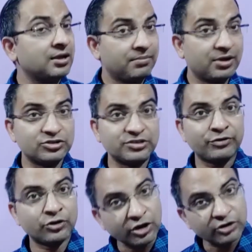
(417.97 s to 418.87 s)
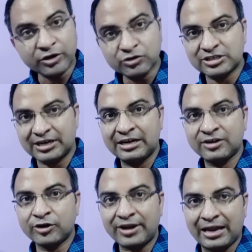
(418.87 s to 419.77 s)
because if you're not going to surrender
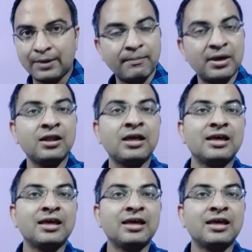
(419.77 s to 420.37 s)
your TAN number,